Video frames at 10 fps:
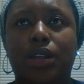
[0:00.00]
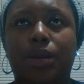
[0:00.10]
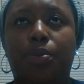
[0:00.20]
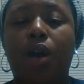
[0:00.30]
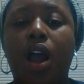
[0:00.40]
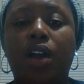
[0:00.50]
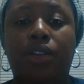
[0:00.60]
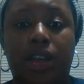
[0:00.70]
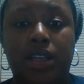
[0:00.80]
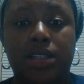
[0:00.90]

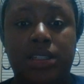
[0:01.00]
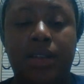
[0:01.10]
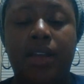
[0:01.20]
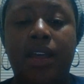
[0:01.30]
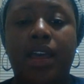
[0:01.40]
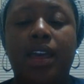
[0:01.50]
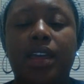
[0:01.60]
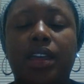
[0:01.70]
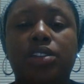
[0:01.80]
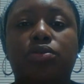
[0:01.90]
progress
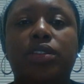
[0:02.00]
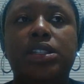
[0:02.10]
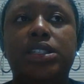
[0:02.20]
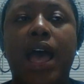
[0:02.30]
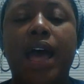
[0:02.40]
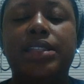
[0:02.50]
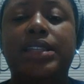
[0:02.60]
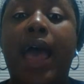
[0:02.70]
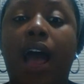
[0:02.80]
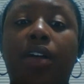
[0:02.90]
is really tied
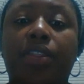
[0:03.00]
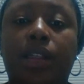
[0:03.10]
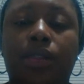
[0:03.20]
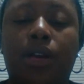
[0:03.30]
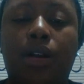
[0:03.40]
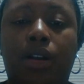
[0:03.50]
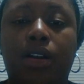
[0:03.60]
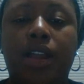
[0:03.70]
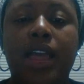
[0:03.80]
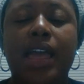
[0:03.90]
to how they
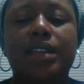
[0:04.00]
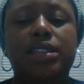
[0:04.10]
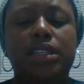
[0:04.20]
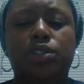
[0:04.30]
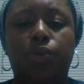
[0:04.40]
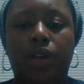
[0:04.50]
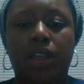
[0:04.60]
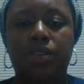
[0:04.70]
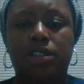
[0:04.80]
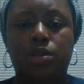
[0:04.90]
learn. And since we're
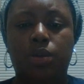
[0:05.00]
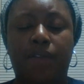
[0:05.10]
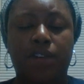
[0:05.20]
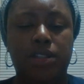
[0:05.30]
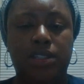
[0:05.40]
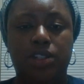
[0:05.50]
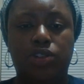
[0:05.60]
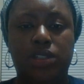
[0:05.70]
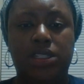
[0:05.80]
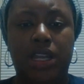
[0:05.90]
in this 21st
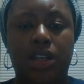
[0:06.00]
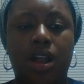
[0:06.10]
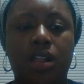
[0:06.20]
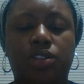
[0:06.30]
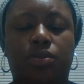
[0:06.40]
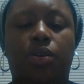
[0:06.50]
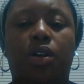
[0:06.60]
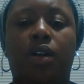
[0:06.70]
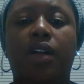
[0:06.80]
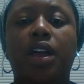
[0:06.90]
century technology
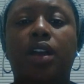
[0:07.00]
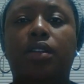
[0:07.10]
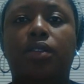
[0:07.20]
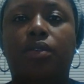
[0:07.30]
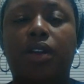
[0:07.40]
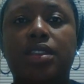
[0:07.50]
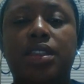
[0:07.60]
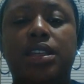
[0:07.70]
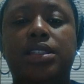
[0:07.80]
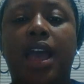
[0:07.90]
world, great
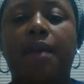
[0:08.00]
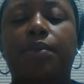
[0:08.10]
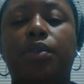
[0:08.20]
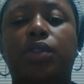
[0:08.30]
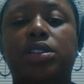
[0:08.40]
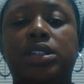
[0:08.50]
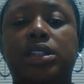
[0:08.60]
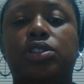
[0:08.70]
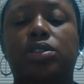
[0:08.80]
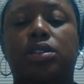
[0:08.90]
things happen when
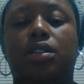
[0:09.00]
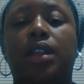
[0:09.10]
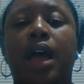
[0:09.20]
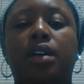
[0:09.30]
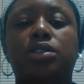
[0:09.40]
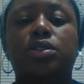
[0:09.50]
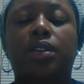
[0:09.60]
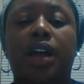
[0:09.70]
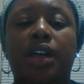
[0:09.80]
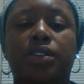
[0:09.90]
teachers learn how to
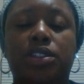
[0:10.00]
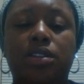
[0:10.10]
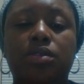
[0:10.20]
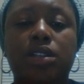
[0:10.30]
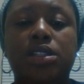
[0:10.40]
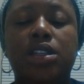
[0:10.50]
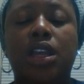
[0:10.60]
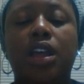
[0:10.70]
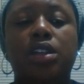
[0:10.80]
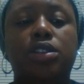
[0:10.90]
allow their students
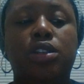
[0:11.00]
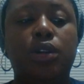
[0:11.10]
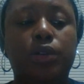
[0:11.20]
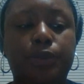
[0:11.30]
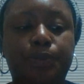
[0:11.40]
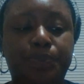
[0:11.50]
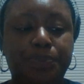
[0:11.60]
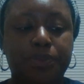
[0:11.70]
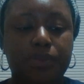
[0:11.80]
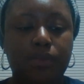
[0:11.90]
to
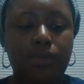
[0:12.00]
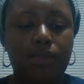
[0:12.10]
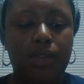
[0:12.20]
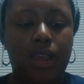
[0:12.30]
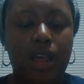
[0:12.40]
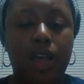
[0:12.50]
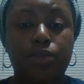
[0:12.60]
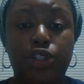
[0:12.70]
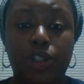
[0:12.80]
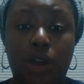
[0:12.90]
um,
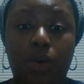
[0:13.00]
show